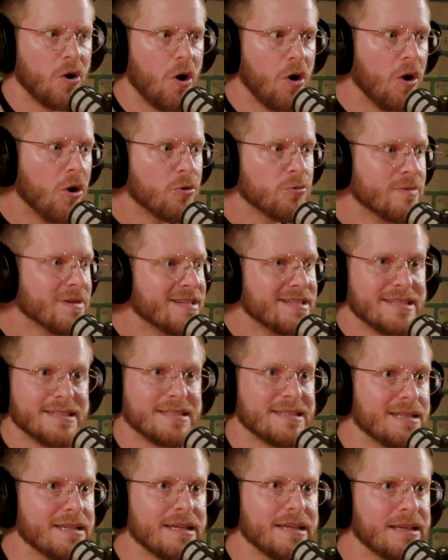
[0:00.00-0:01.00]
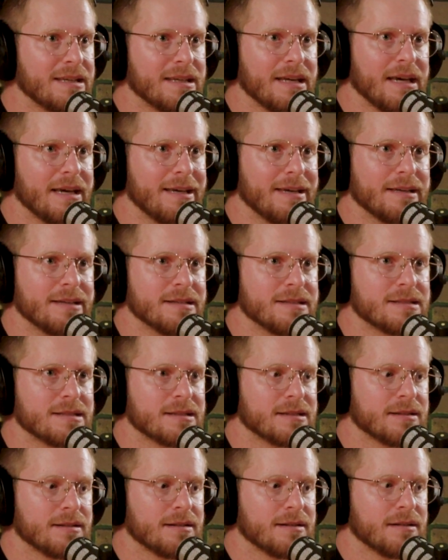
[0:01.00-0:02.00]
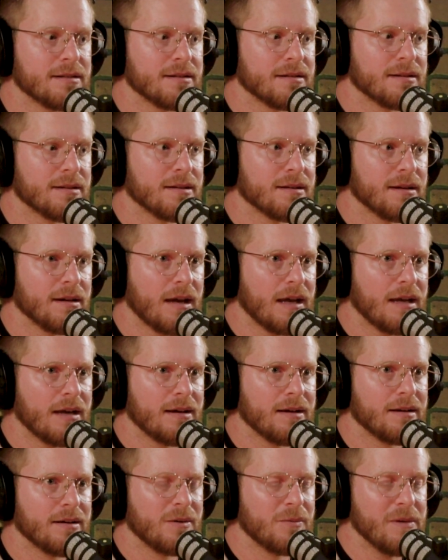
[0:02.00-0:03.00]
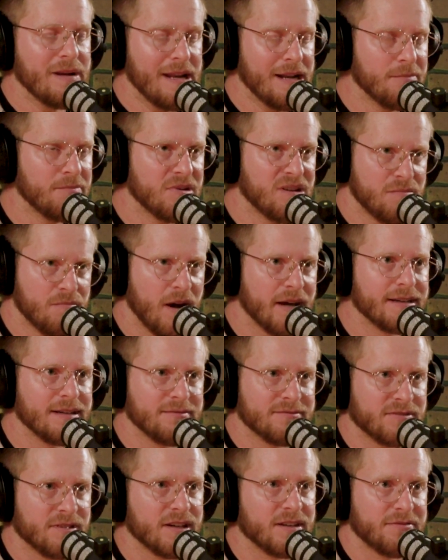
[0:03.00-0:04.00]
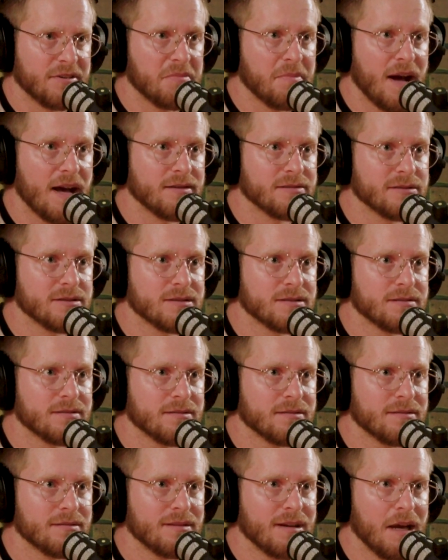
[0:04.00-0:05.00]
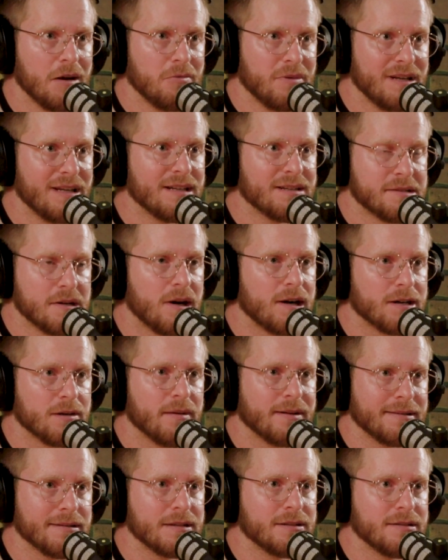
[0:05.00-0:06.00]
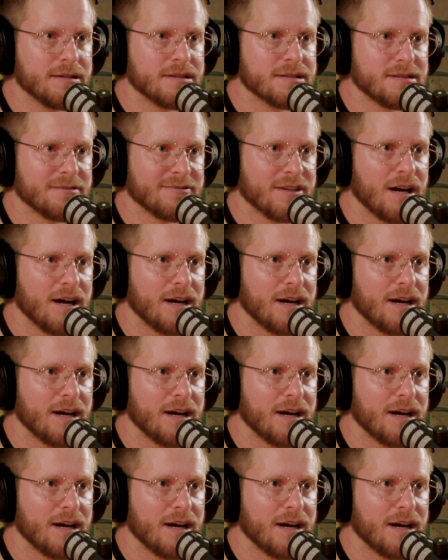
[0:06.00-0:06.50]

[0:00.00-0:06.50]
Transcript: all we see is we need to put a mic in front of our mouths and we need to talk about the goodness of